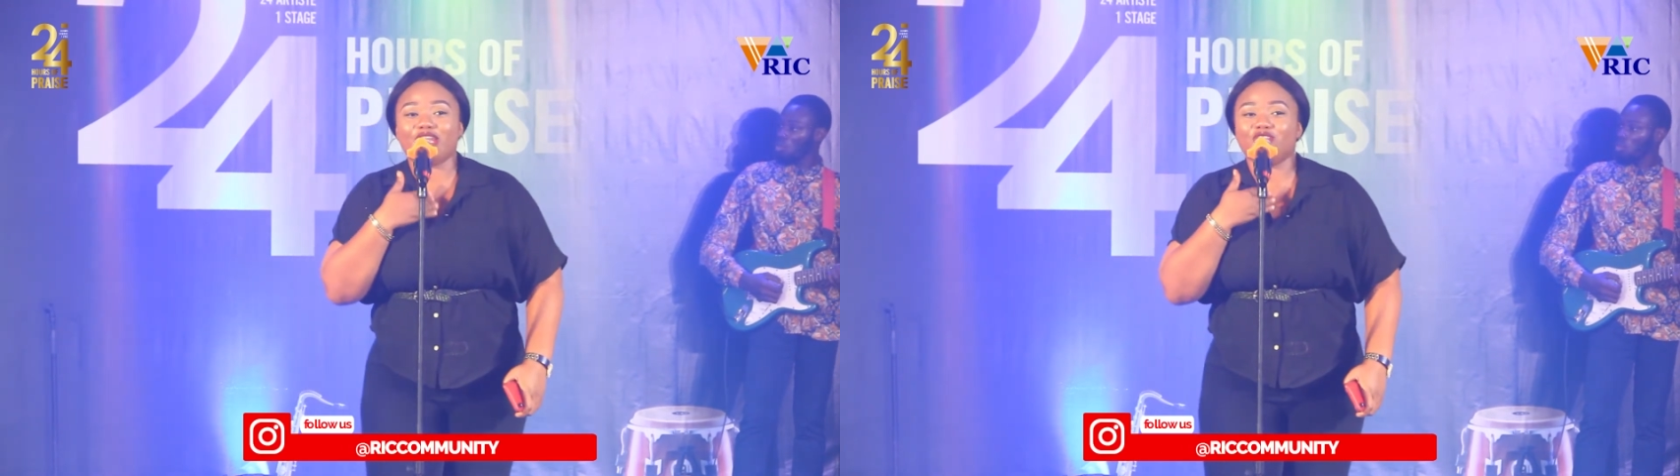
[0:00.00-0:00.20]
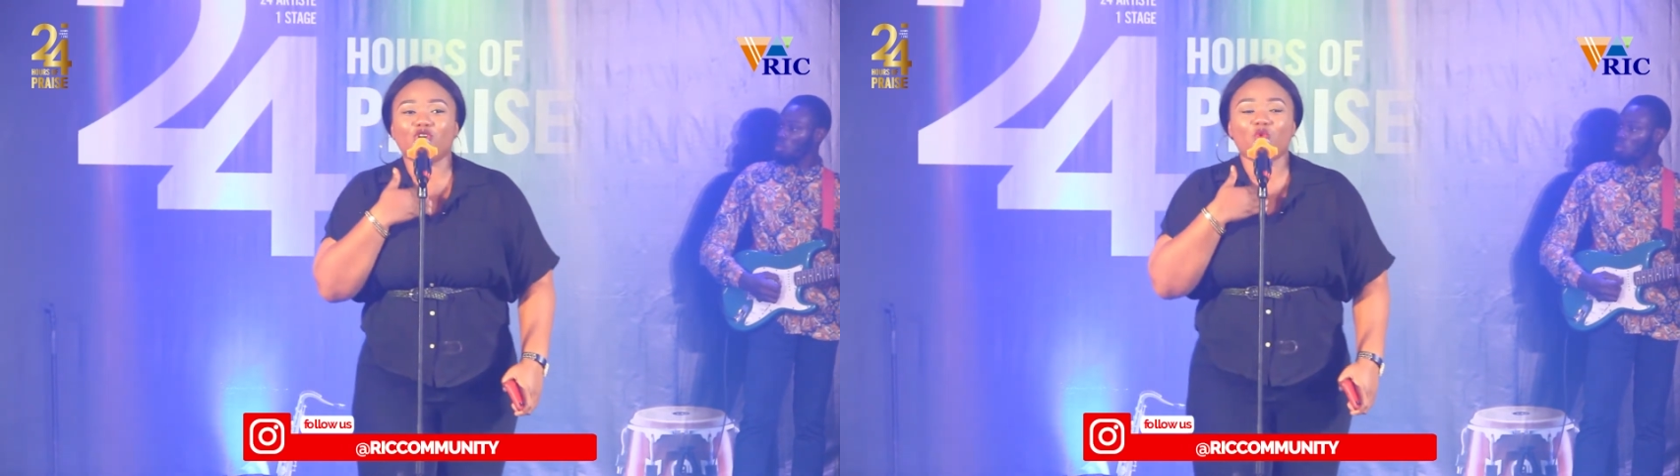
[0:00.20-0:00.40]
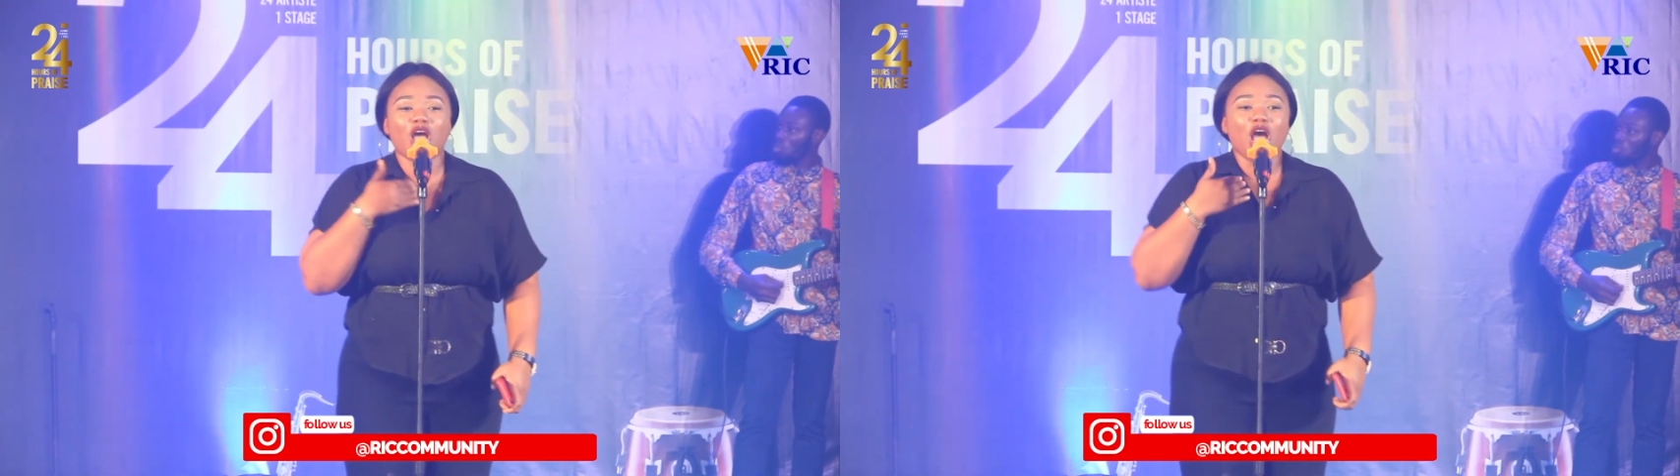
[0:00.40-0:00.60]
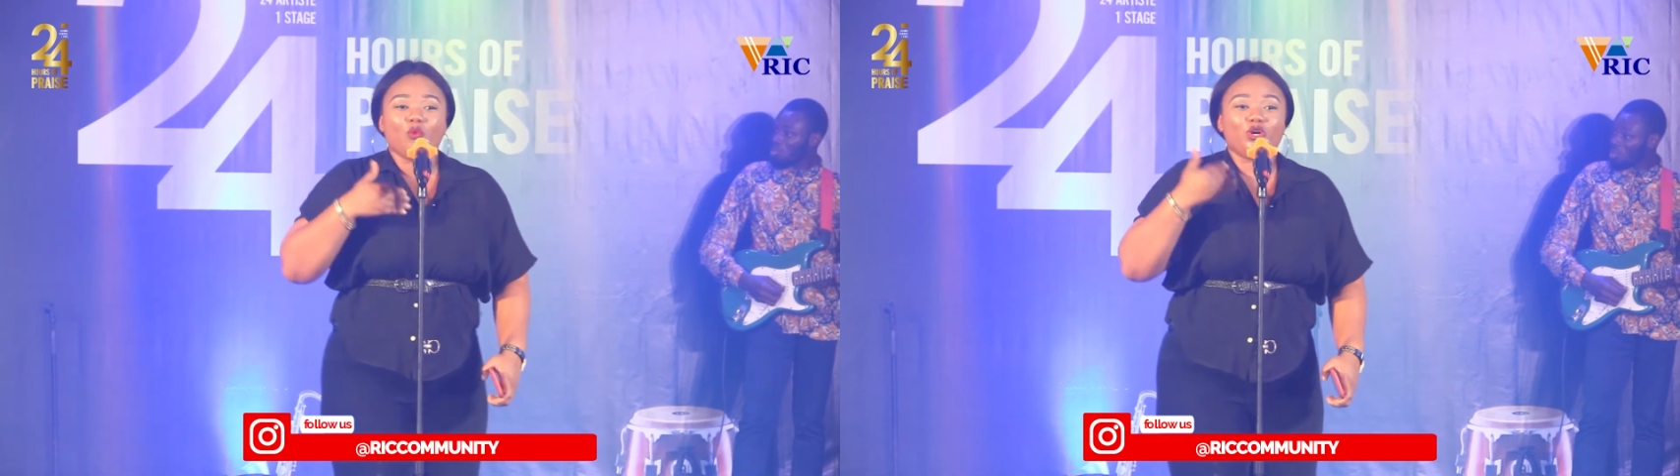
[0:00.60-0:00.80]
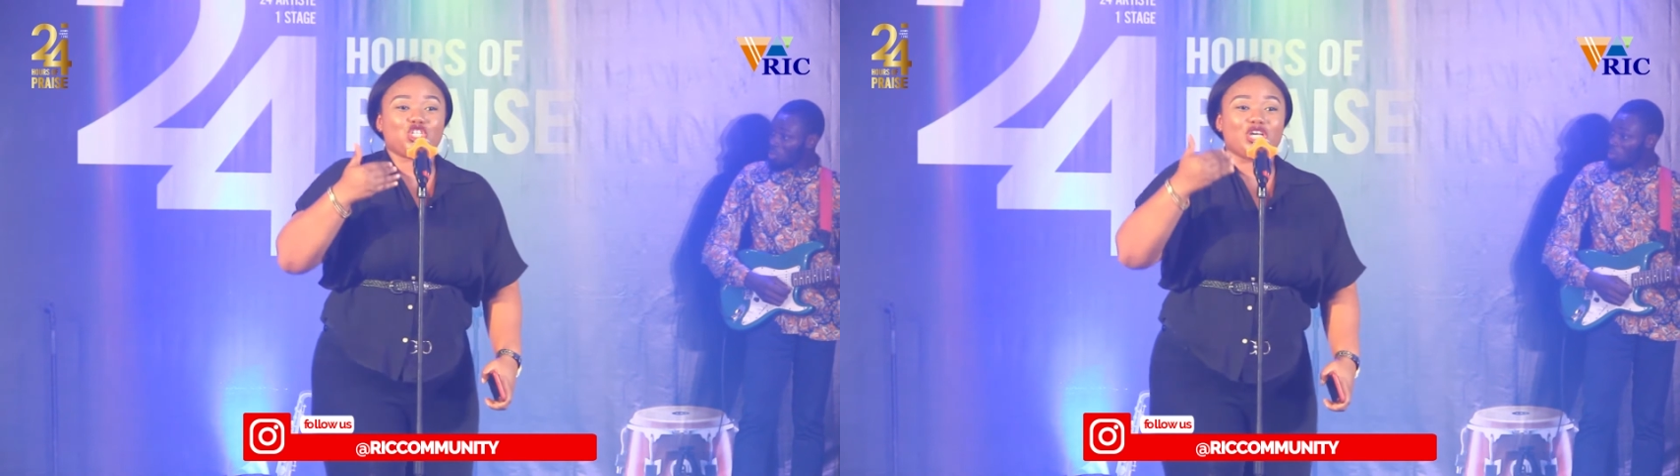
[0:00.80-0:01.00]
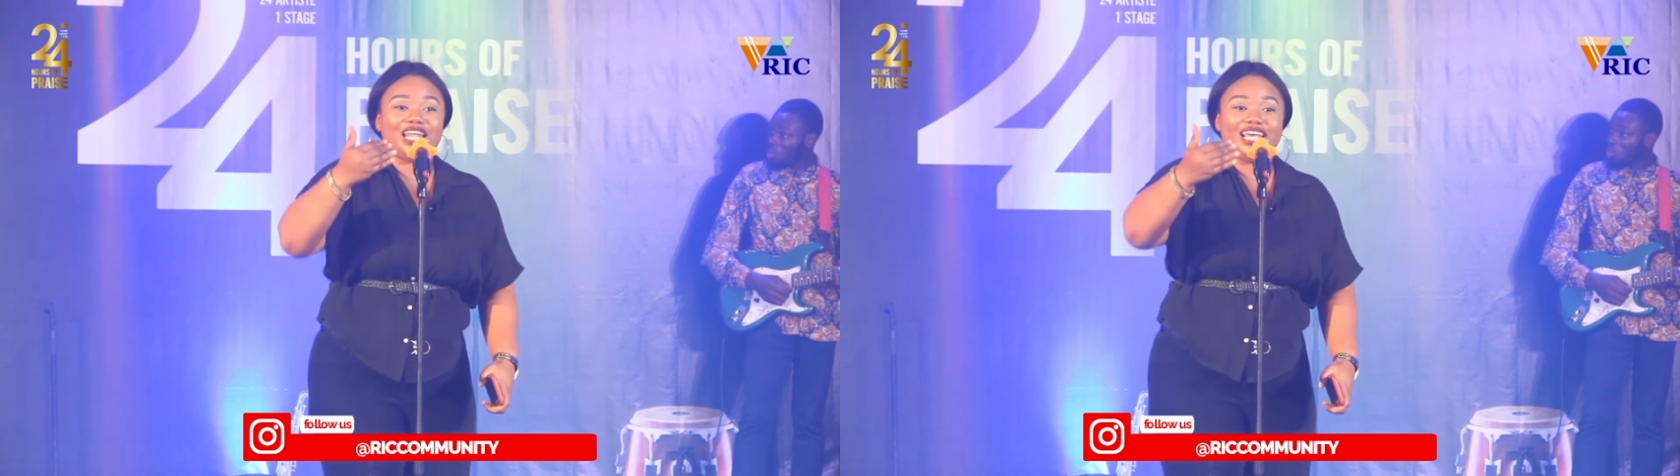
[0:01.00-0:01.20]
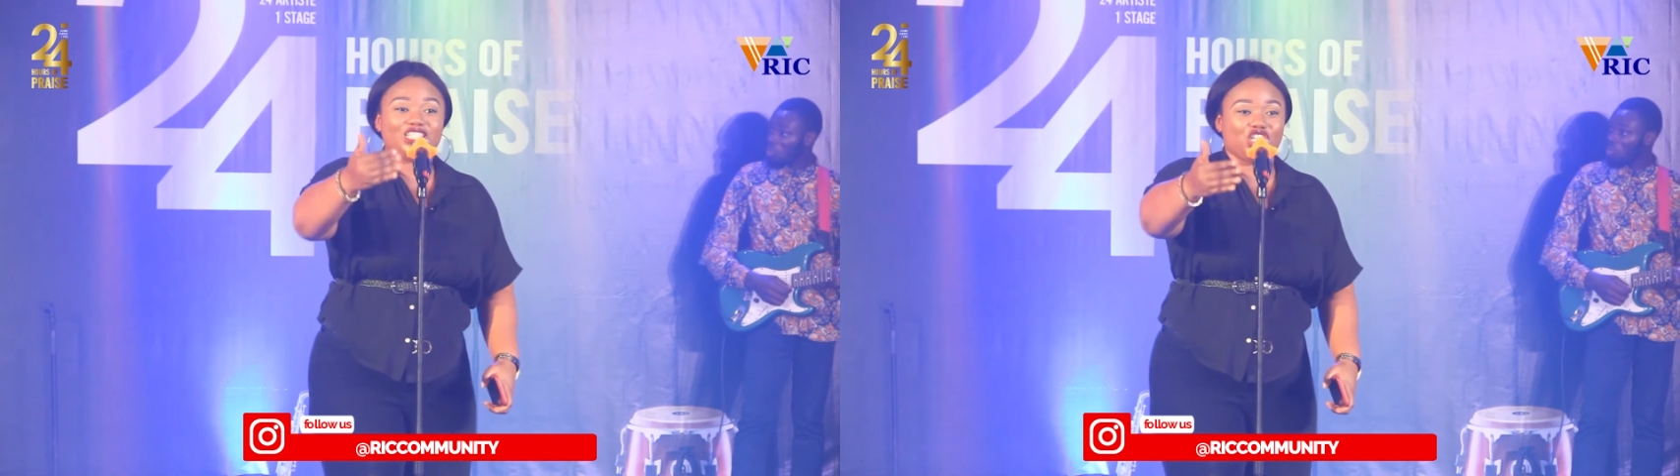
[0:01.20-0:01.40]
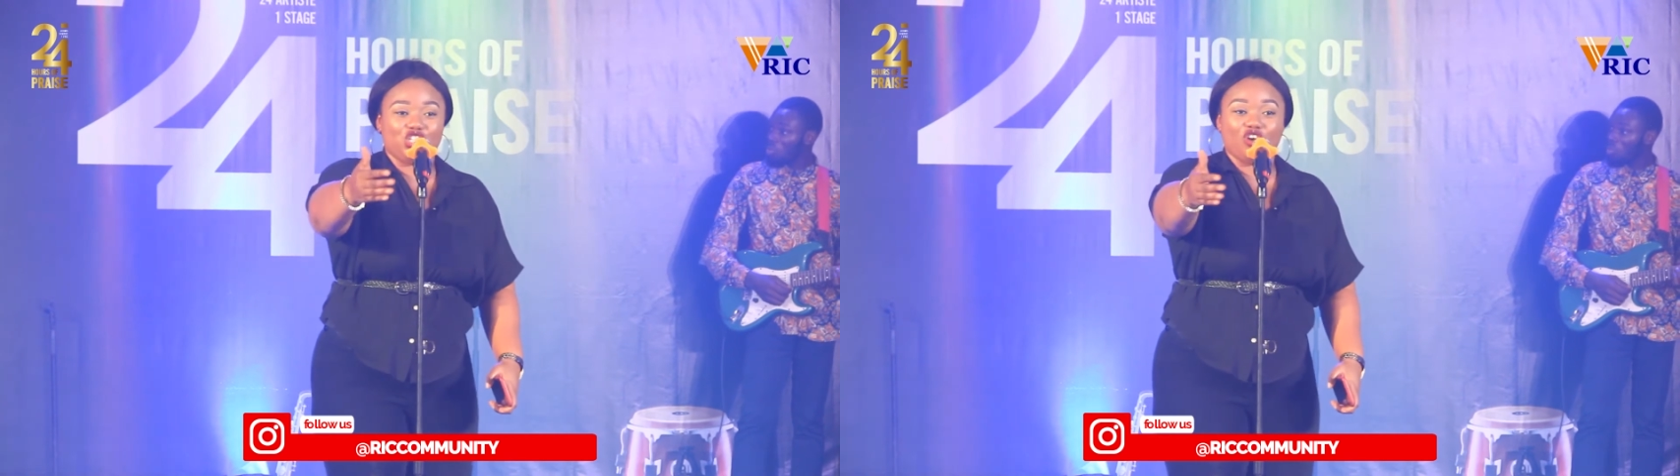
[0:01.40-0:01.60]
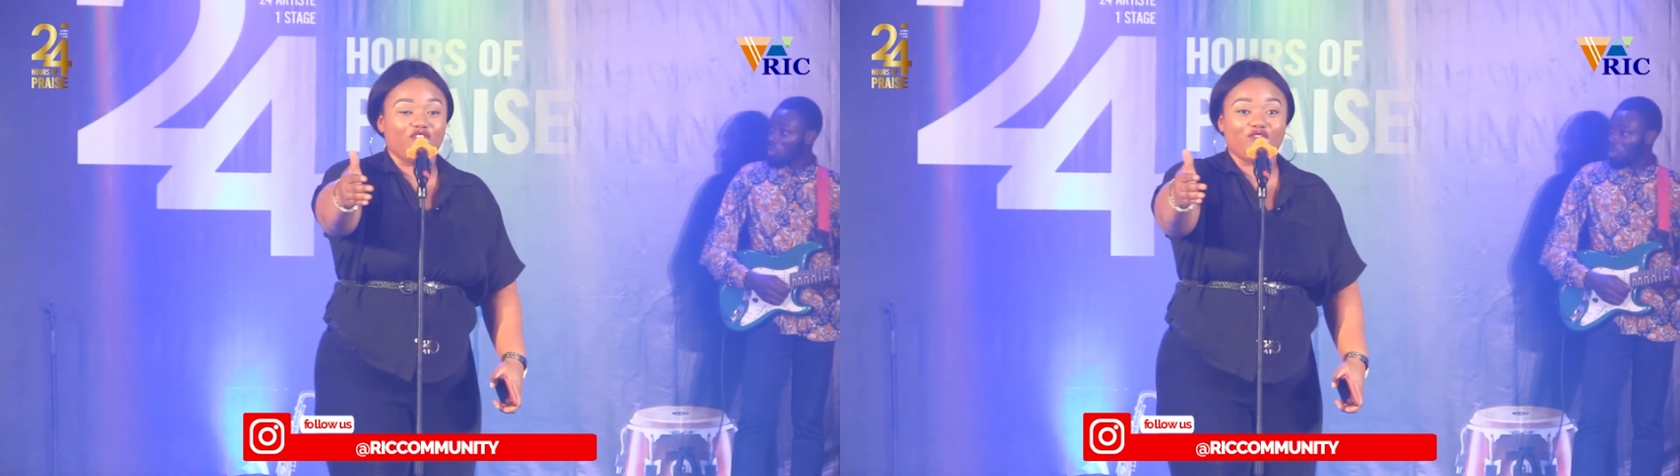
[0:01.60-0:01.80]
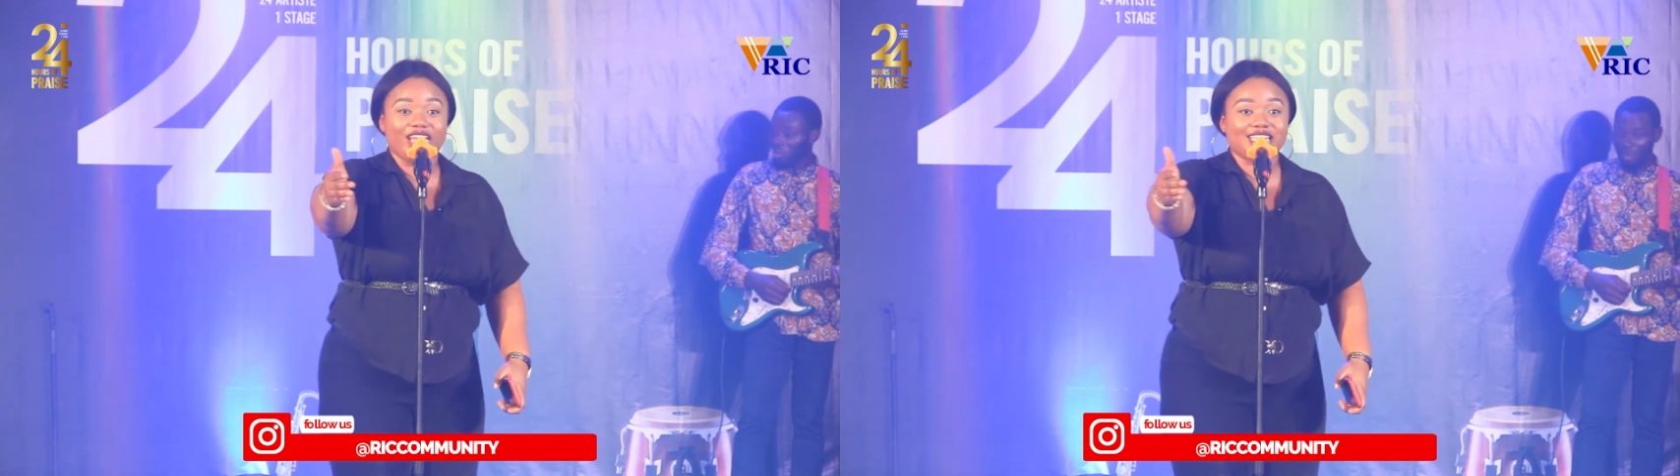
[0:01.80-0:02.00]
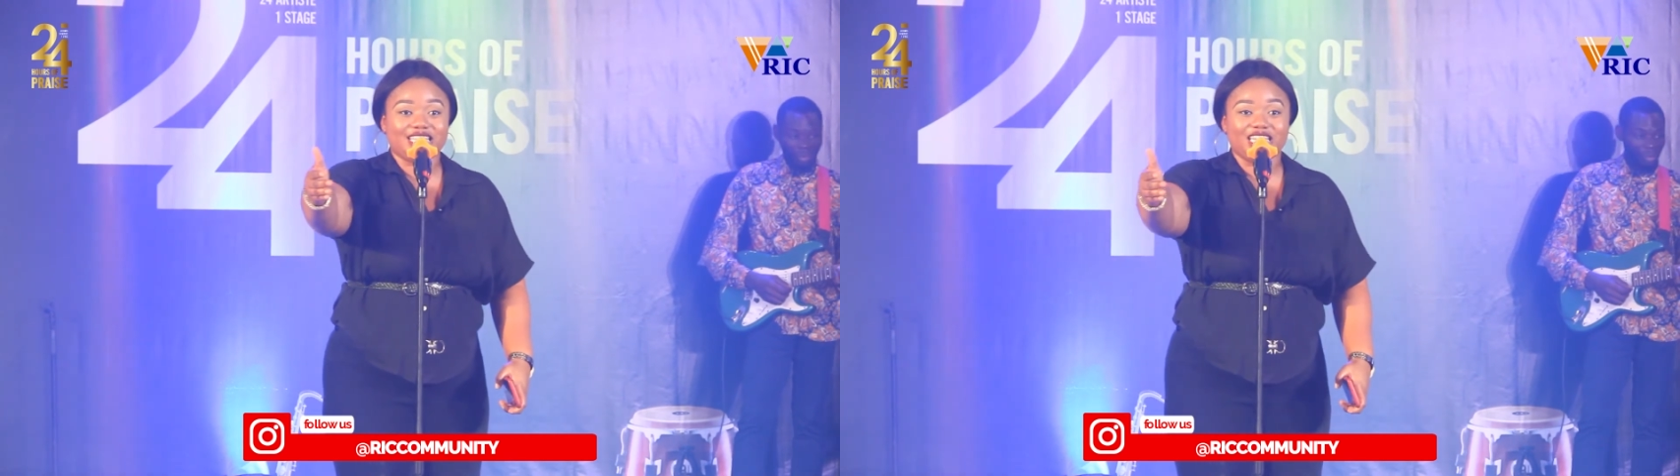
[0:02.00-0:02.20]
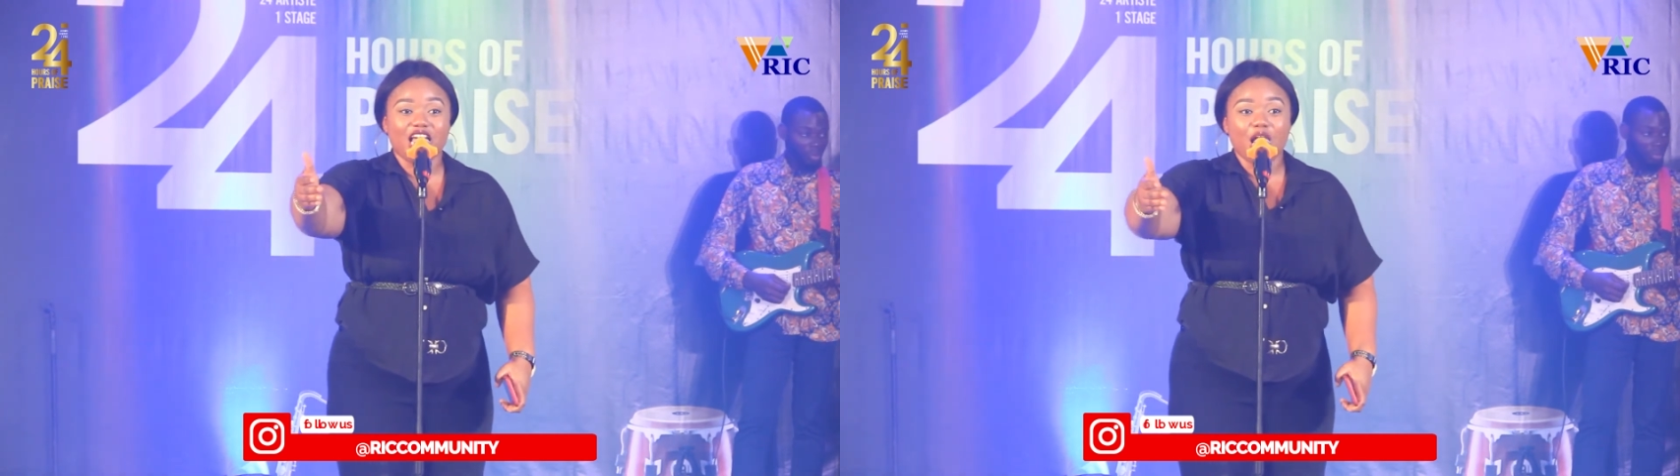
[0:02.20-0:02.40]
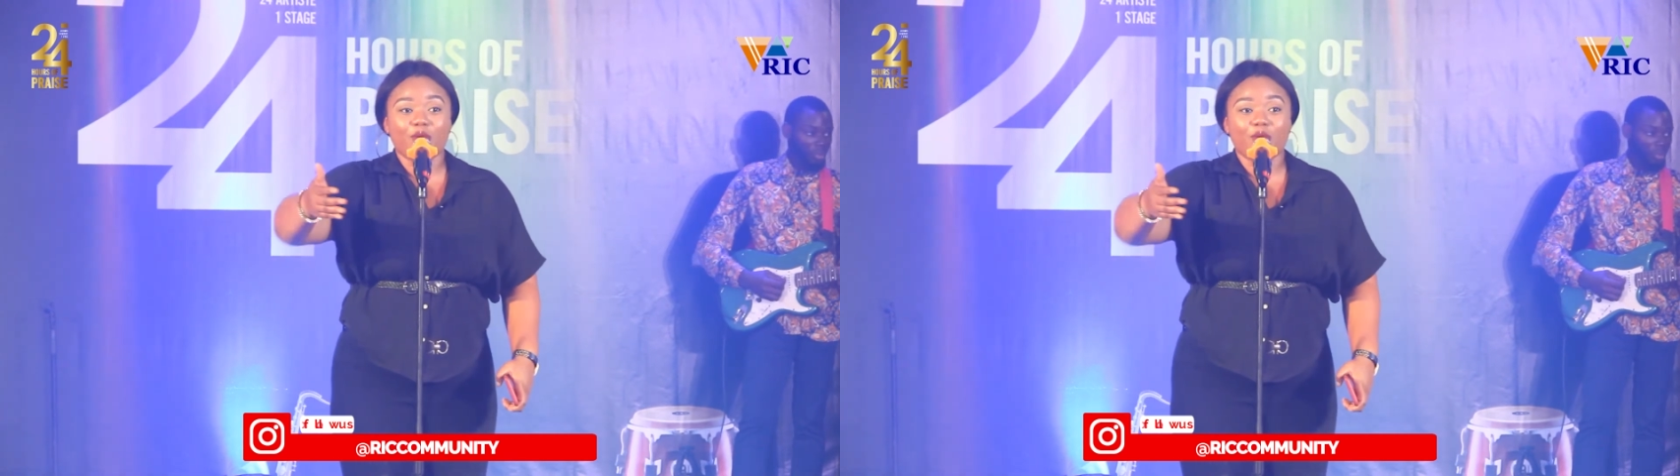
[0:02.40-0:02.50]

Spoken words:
I don't know what challenges you're facing,